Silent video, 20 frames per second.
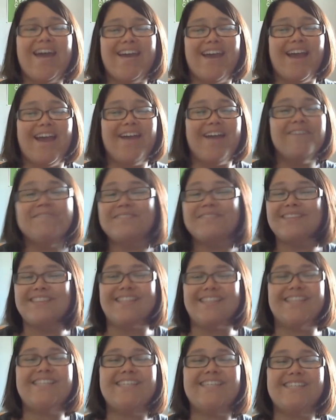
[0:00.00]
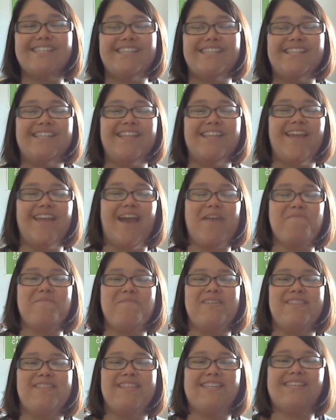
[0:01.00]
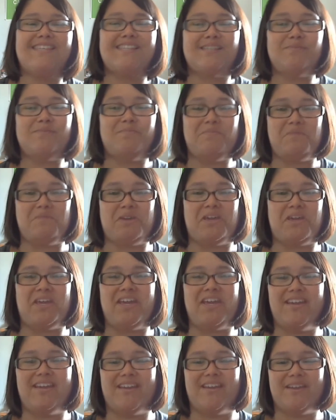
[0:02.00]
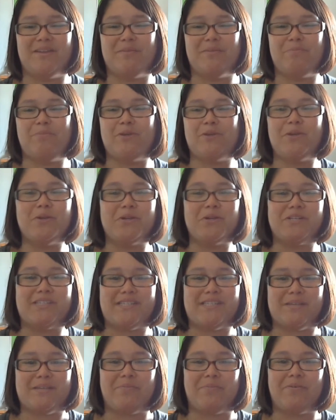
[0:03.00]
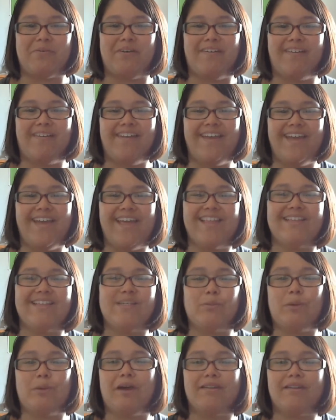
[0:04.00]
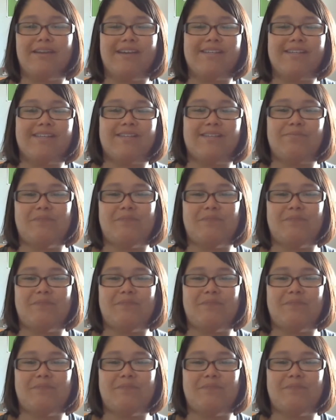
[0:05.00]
This is me, pure and simple. This podcast is